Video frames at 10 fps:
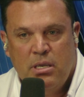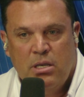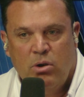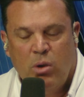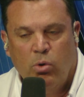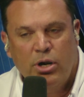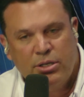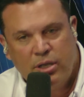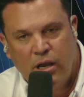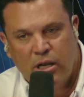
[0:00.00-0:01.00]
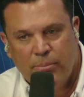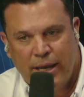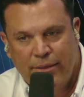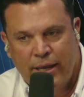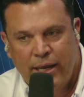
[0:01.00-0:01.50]
I wanted to talk
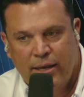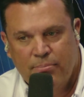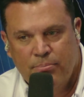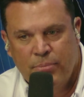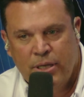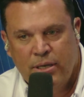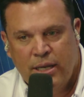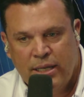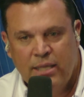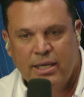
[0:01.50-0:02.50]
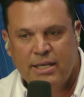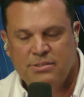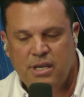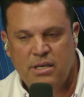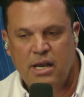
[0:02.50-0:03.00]
about that, but again, like I
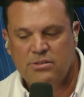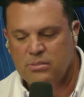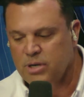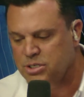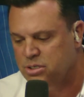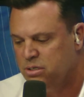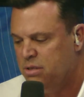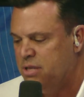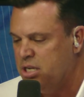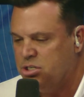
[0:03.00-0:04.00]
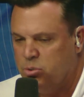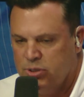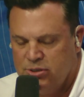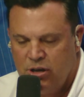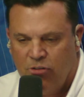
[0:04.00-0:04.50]
said, not so much the issue
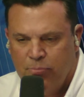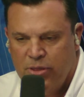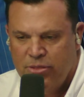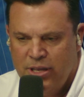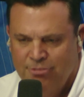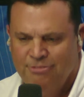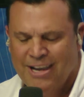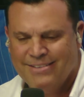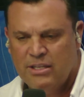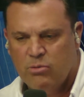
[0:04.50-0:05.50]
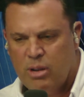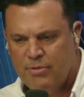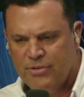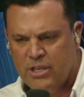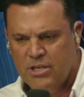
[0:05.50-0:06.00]
itself, but the effect and the
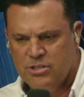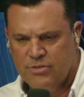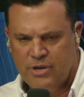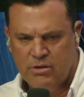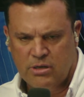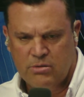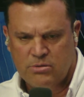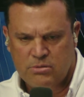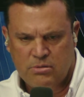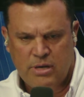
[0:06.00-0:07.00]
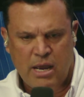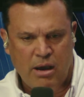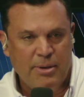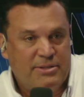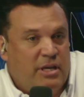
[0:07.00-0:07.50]
ramification of how it goes. Now,
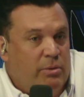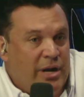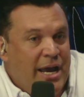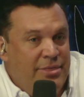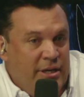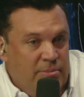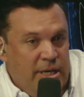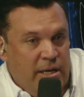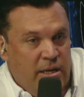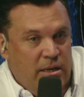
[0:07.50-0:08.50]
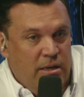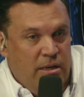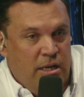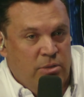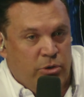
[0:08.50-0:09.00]
I'm going to tell you what I think about it,
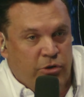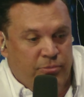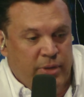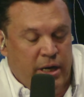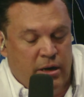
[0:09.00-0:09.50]
and then we'll go from there.